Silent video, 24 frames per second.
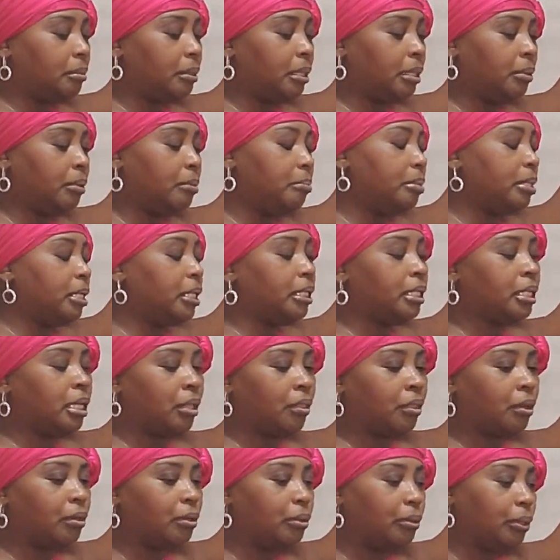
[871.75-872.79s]
it would be
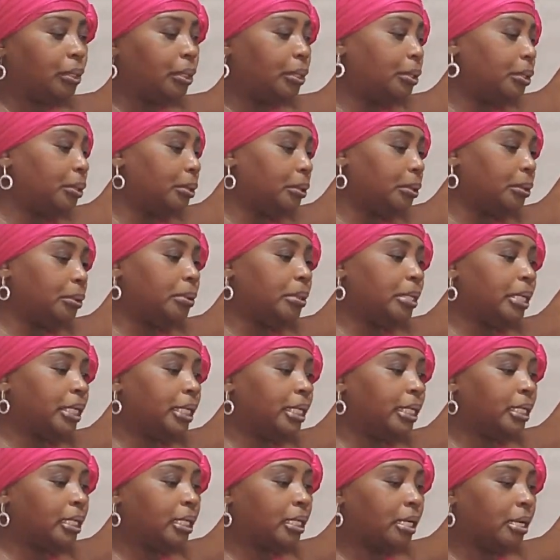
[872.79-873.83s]
another hoo-de-hoo, and
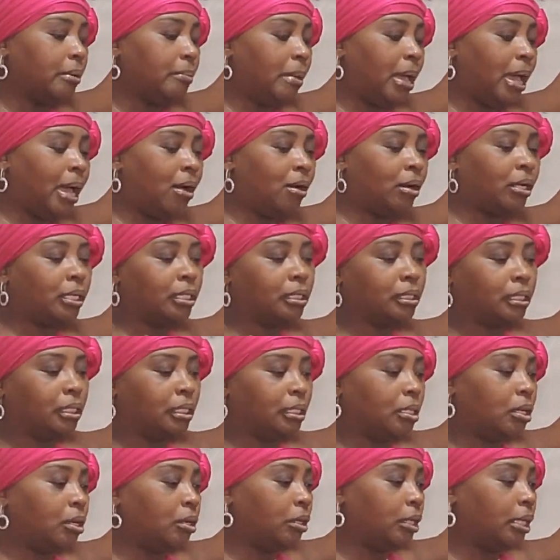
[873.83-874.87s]
he'll come out because
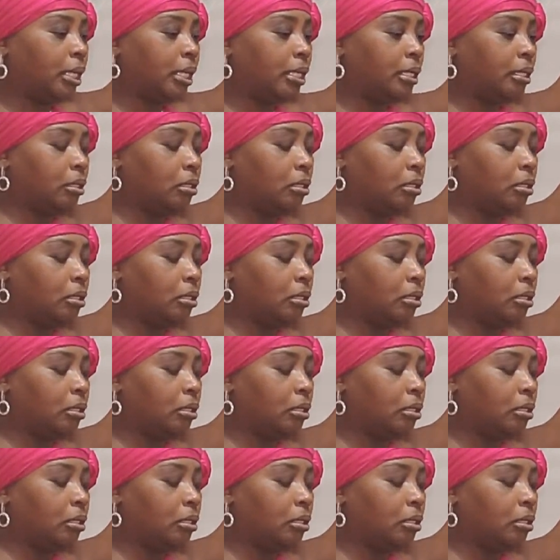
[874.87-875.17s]
he know that,